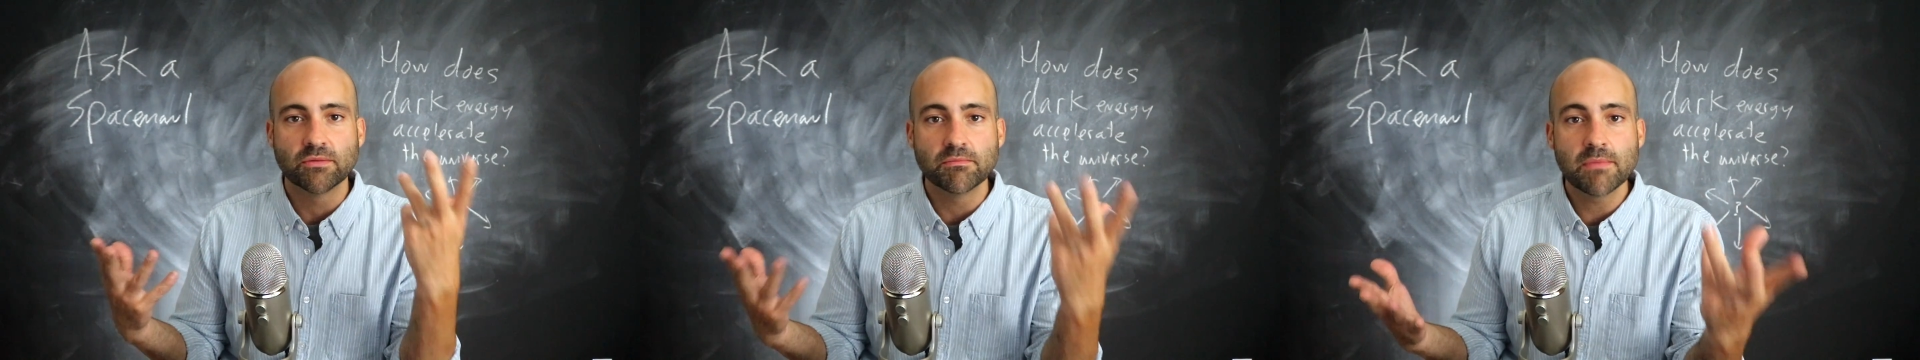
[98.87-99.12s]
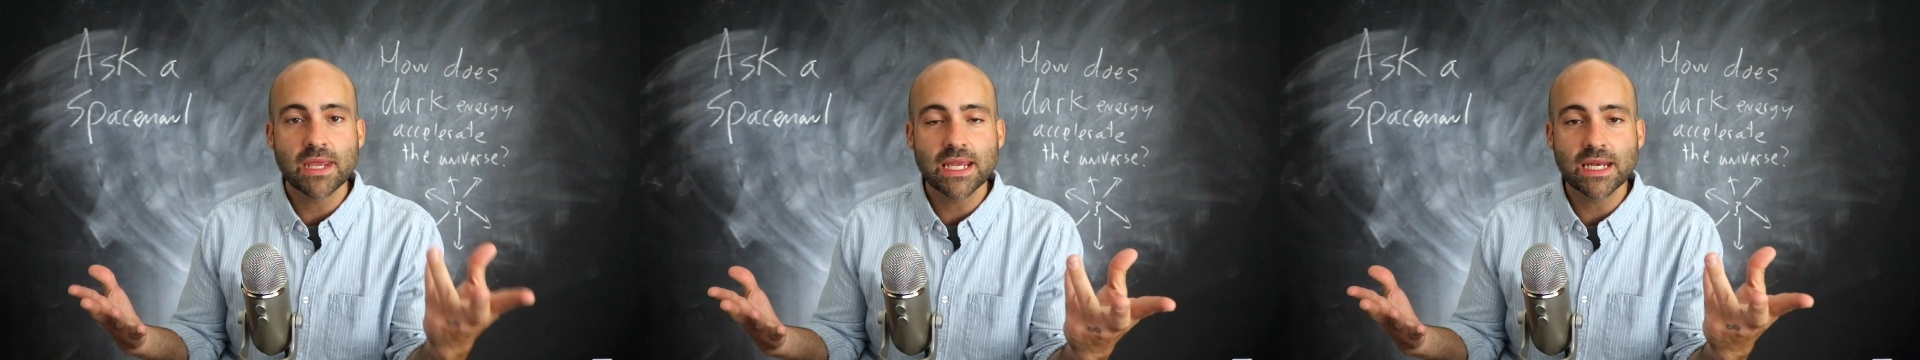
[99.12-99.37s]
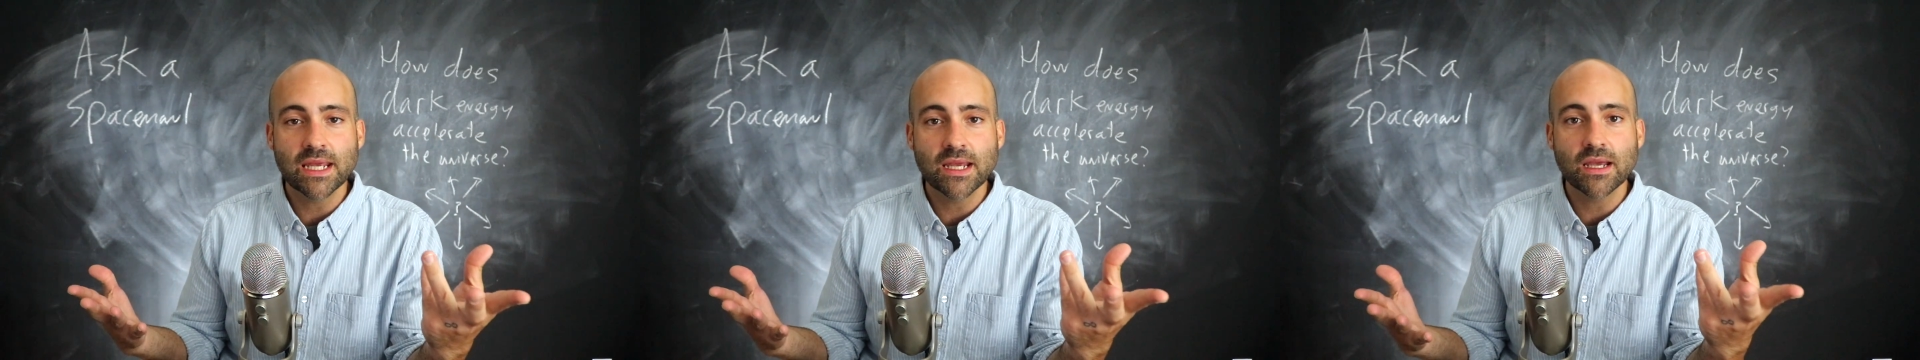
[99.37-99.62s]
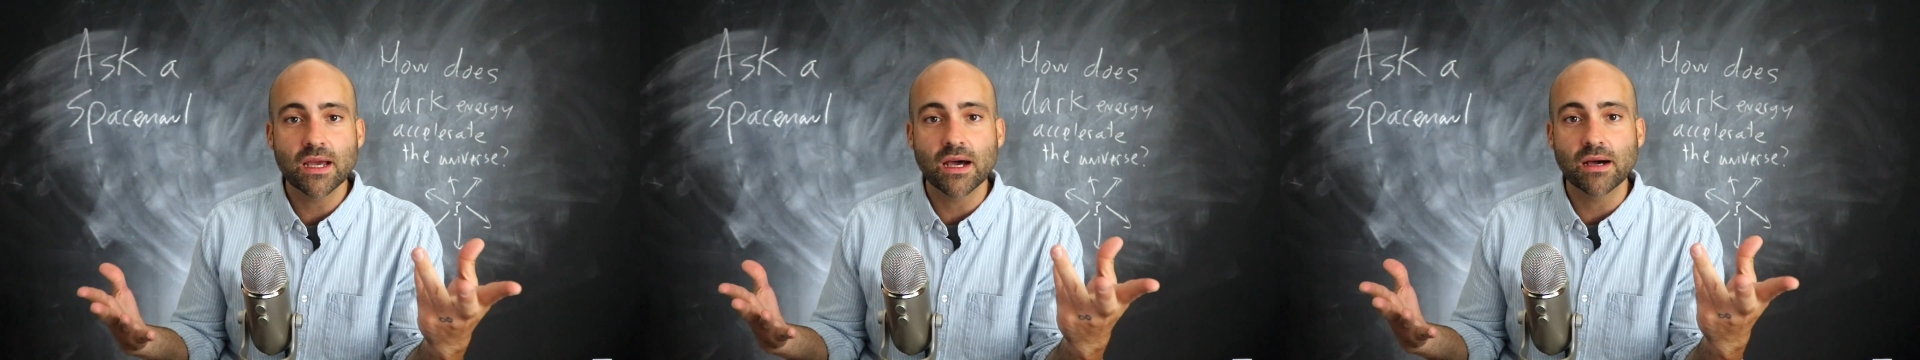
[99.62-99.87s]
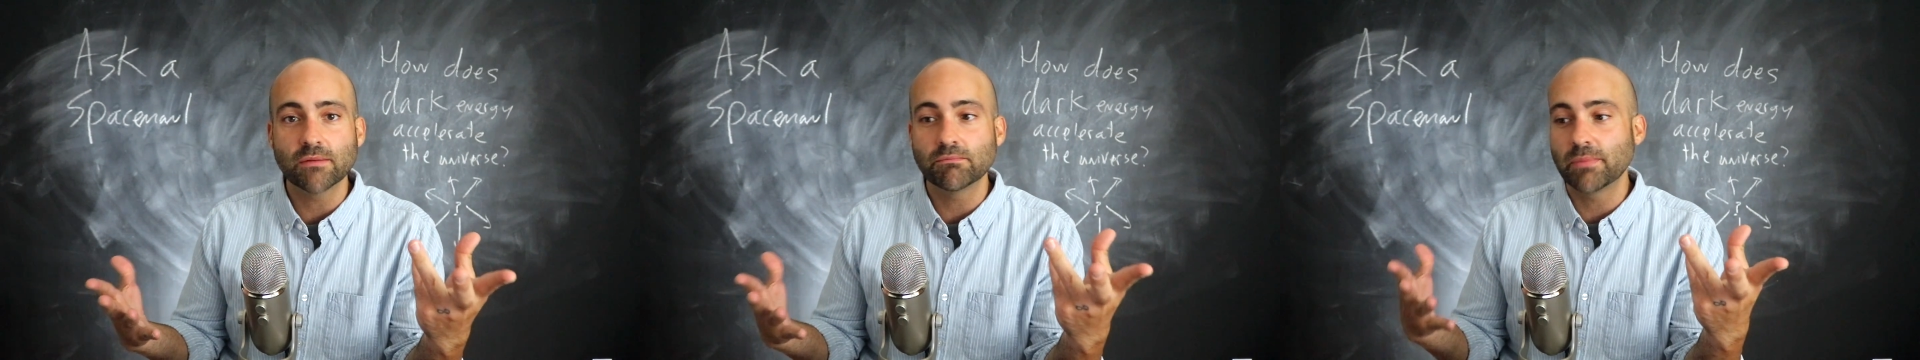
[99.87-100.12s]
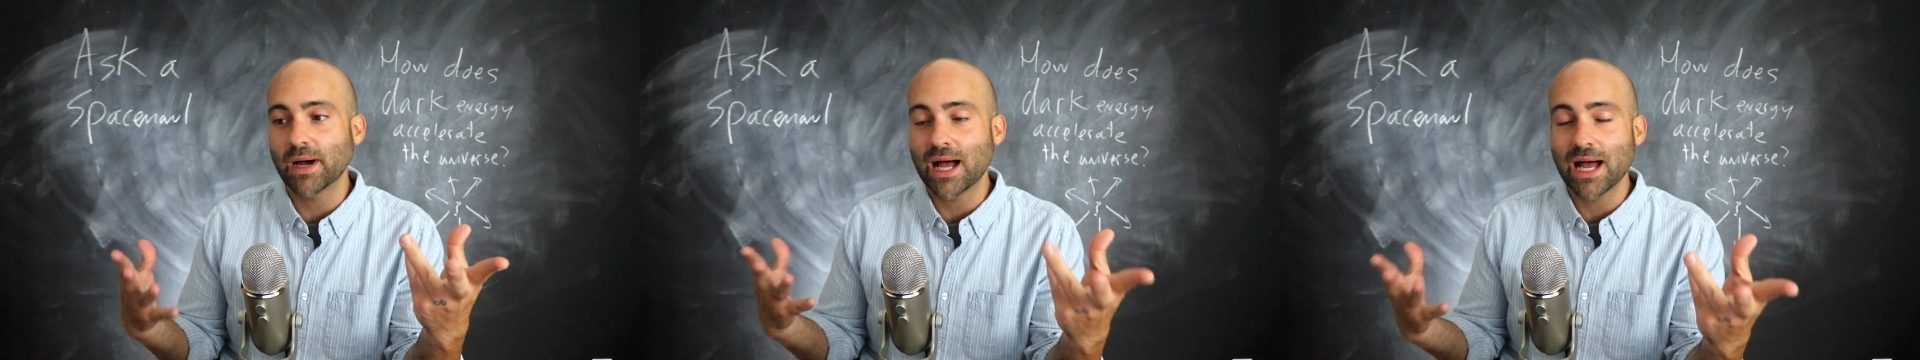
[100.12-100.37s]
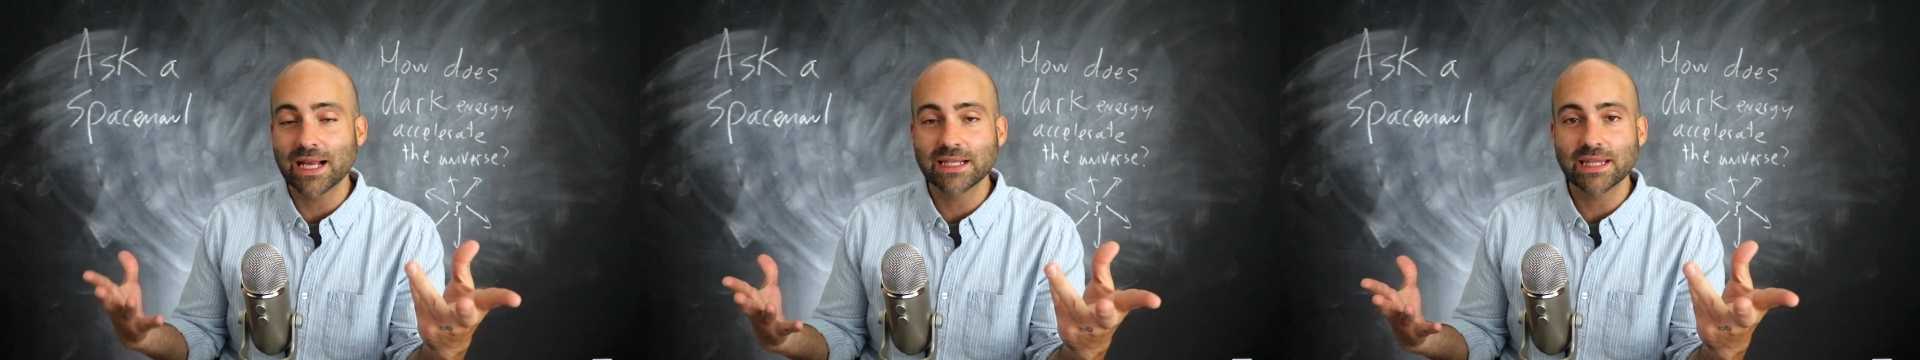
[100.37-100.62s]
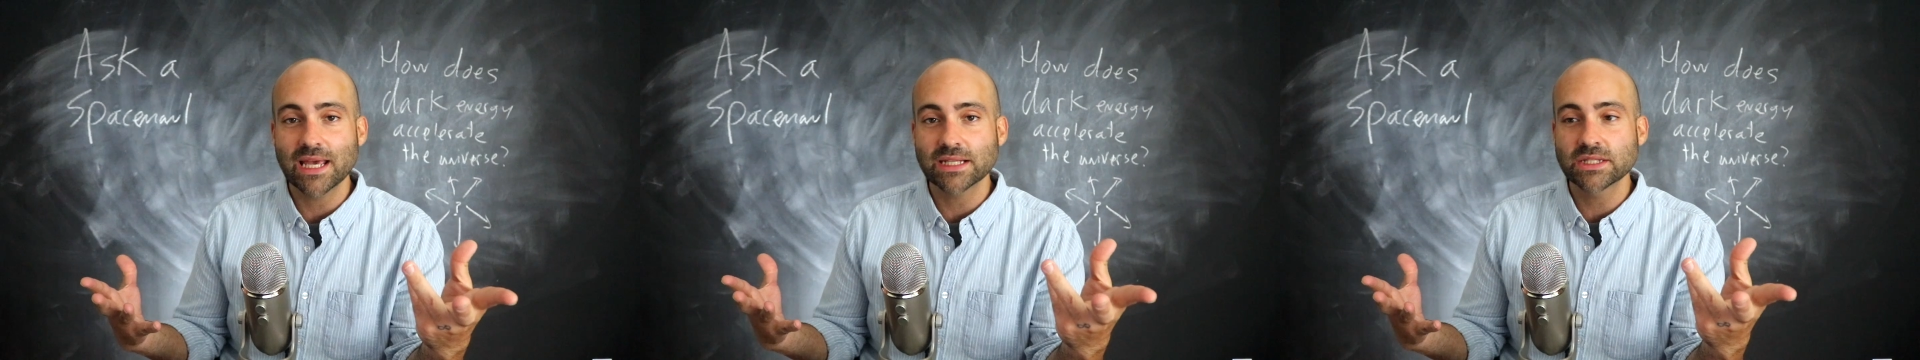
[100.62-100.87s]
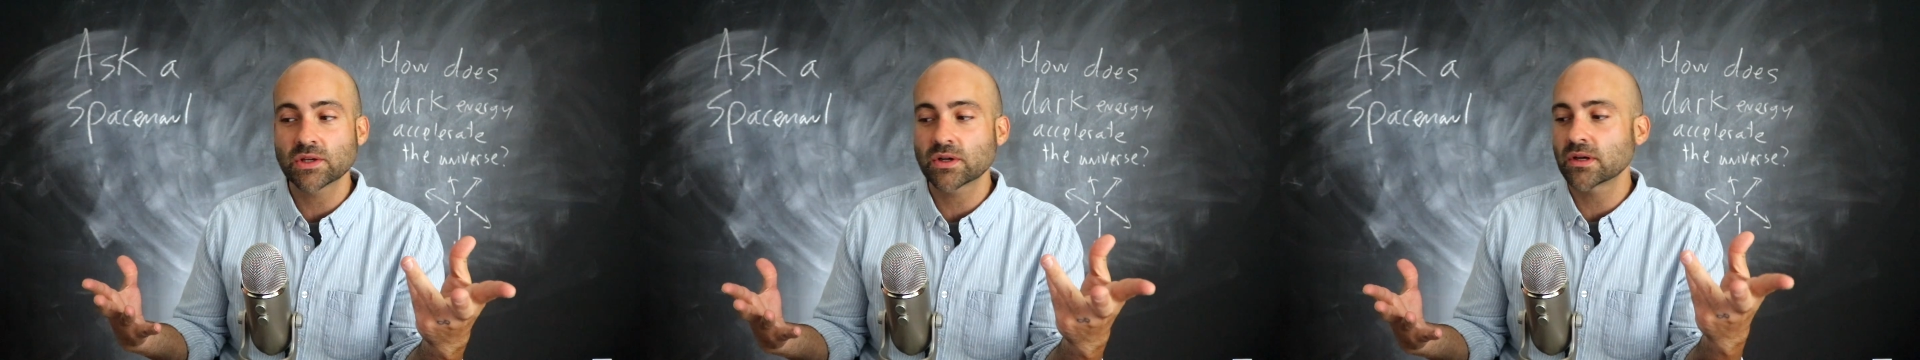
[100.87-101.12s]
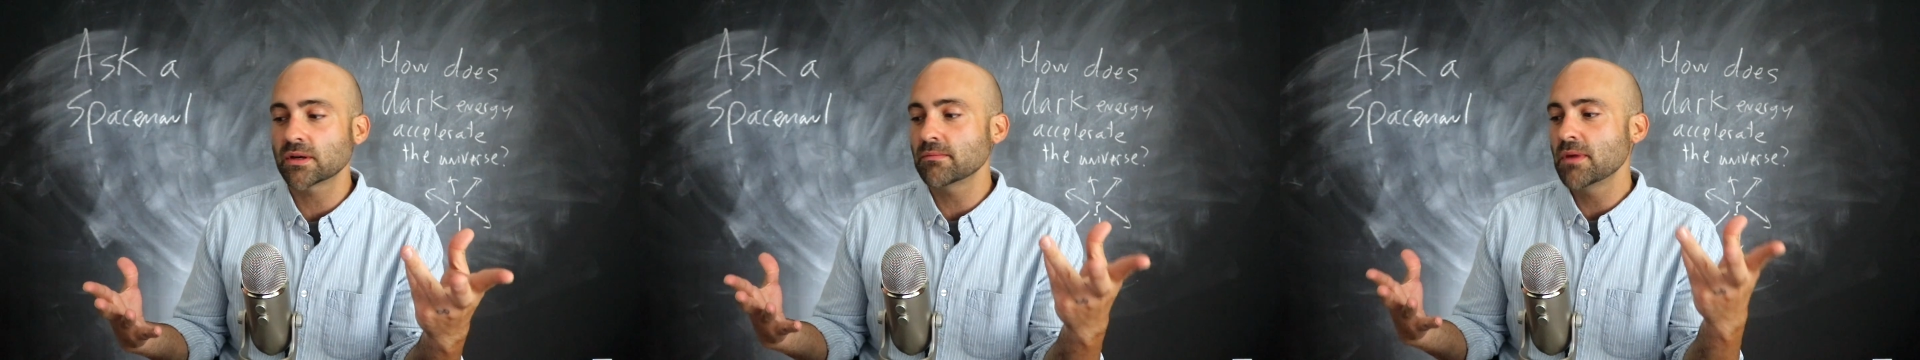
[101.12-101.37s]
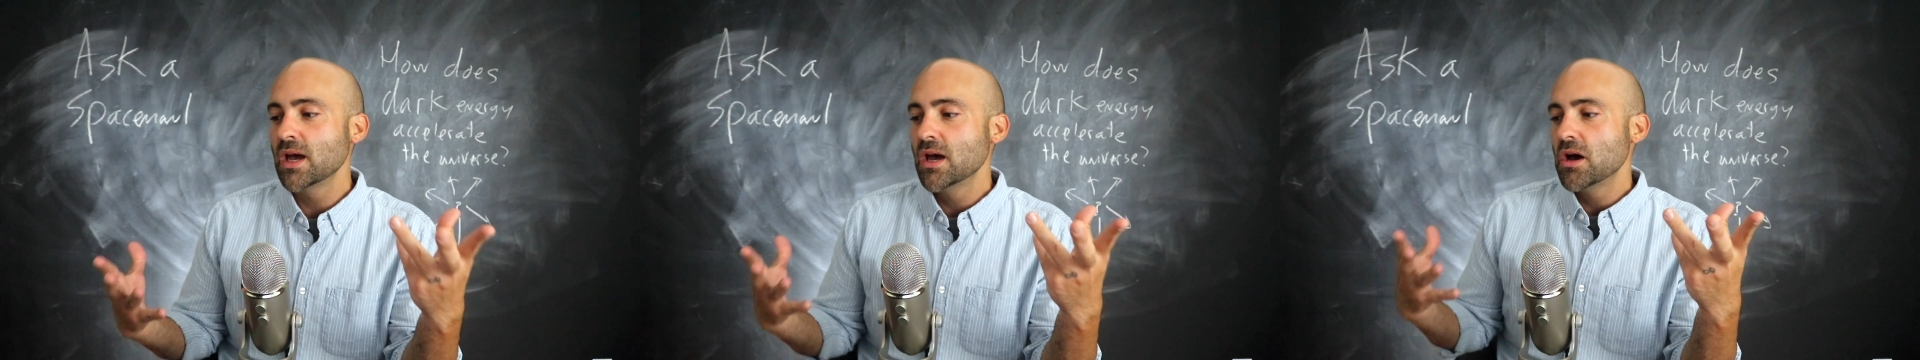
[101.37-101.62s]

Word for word: meaning behind that term.